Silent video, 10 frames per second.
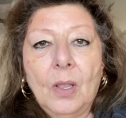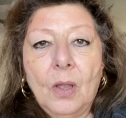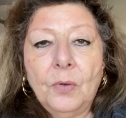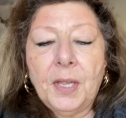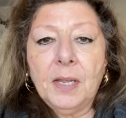
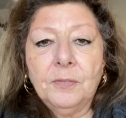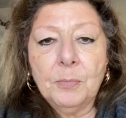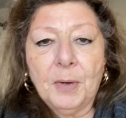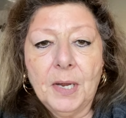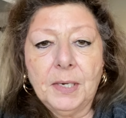Okay,
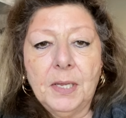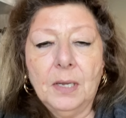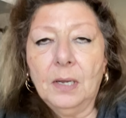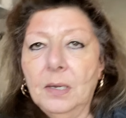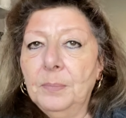everybody,
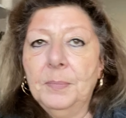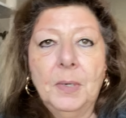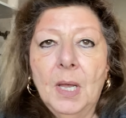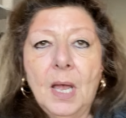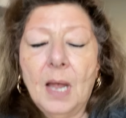um,
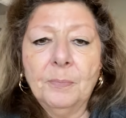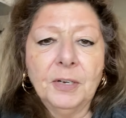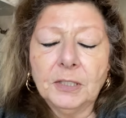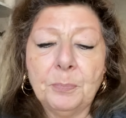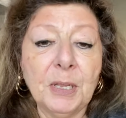I'm
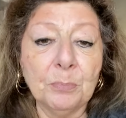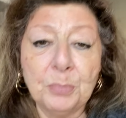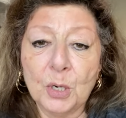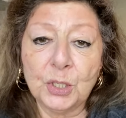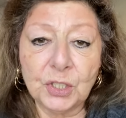really being
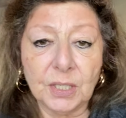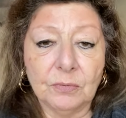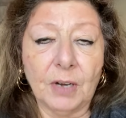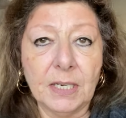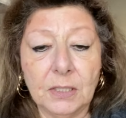pushed
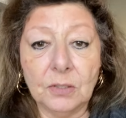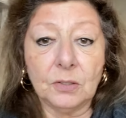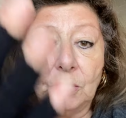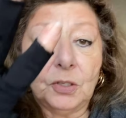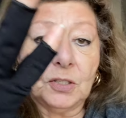right
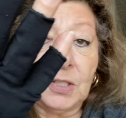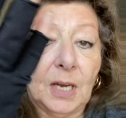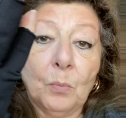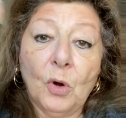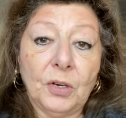You can see
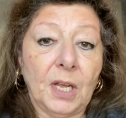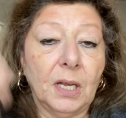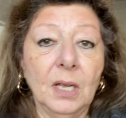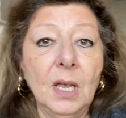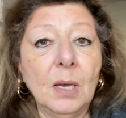I'm
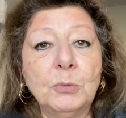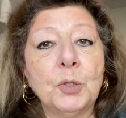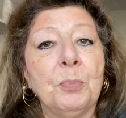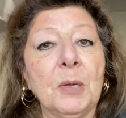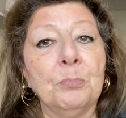working. I'm
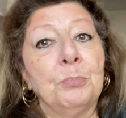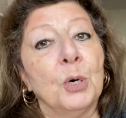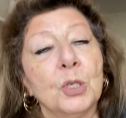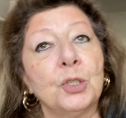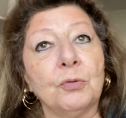just being
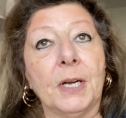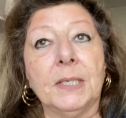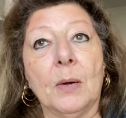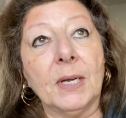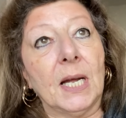pushed right
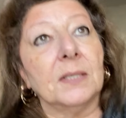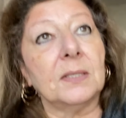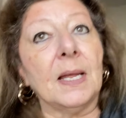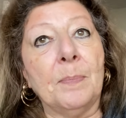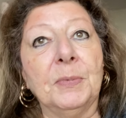now. I got to
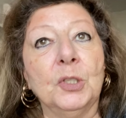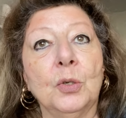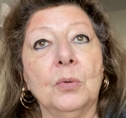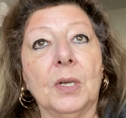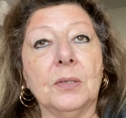stop and
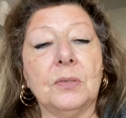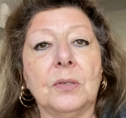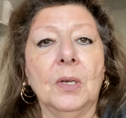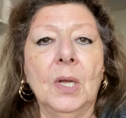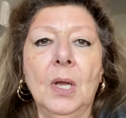do
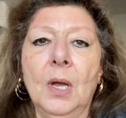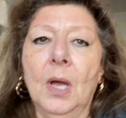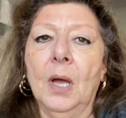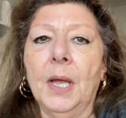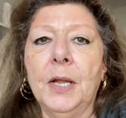this.
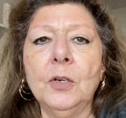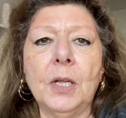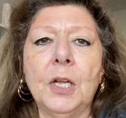Here,